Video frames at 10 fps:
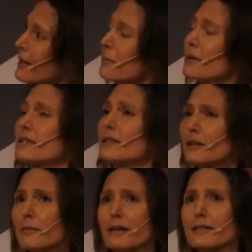But it still
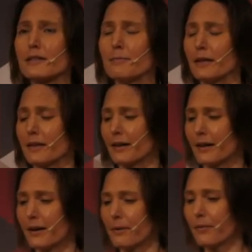amazes me that
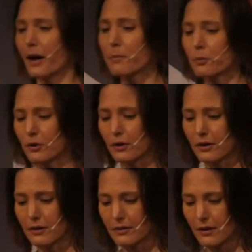
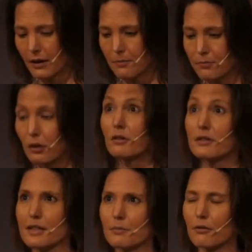I broke a
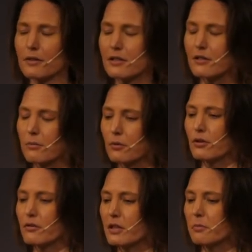teapot recently, so I bought a
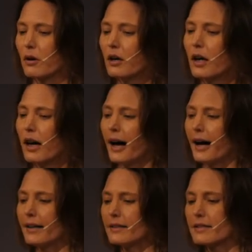new teapot,
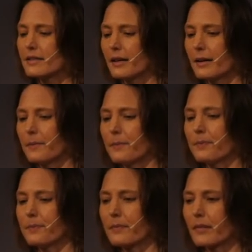and
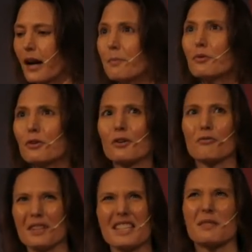I bought
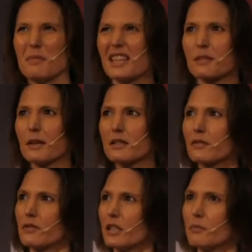reasonably
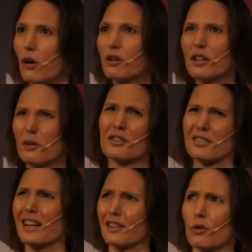expensive teapot, you know, on the
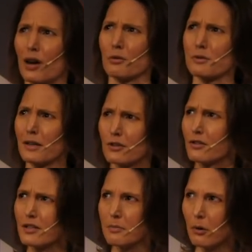scale of what I would spend on a
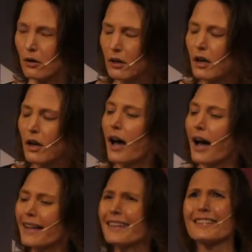teapot,
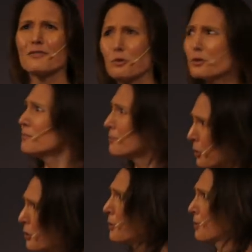and it wouldn't
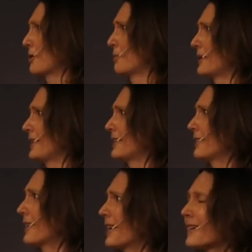pour properly.
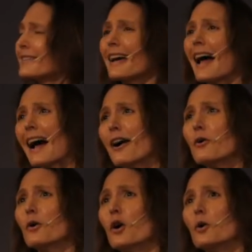I was like,
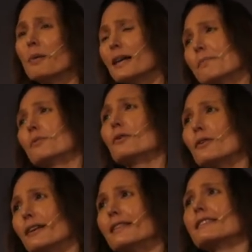how
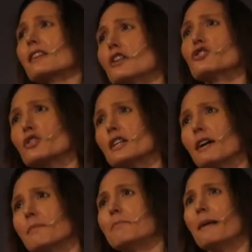people in this country
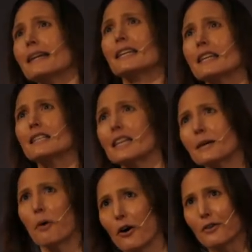have been making
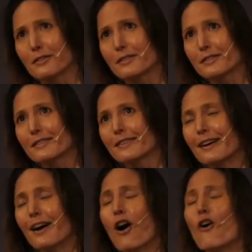teapots
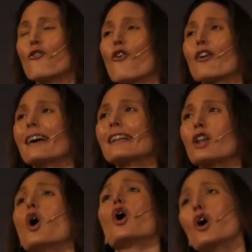for a
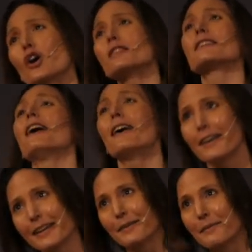long
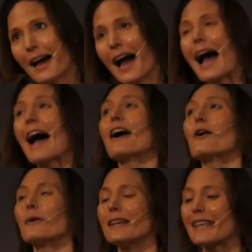time.
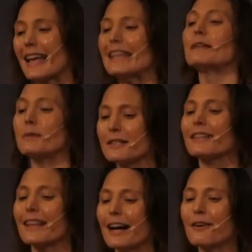How is anybody
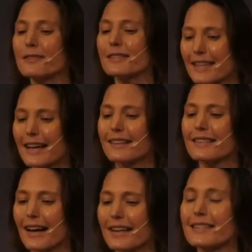allowed to sell
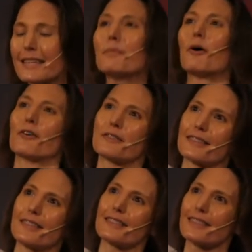a teapot
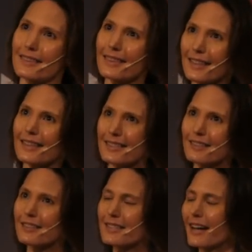that
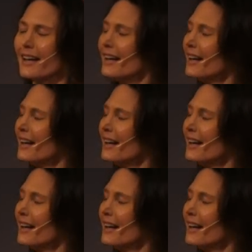still does that?